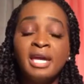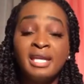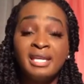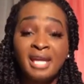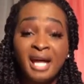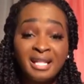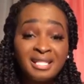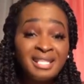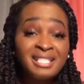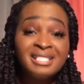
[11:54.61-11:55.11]
And
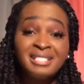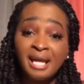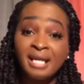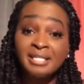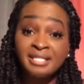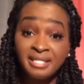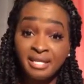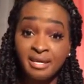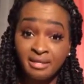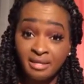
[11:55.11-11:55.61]
that's not
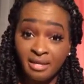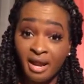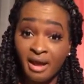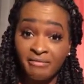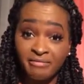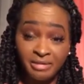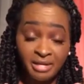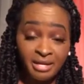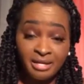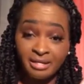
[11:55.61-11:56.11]
saying that
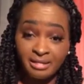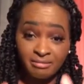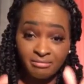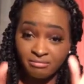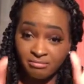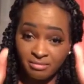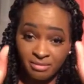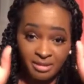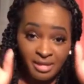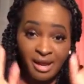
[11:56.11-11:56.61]
I've dated
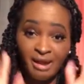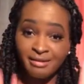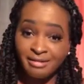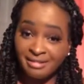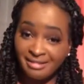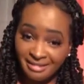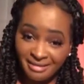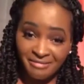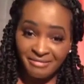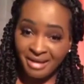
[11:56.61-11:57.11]

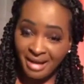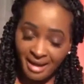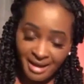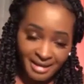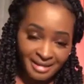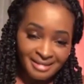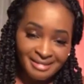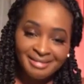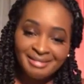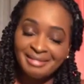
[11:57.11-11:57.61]
thousands of
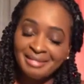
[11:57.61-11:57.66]
guys.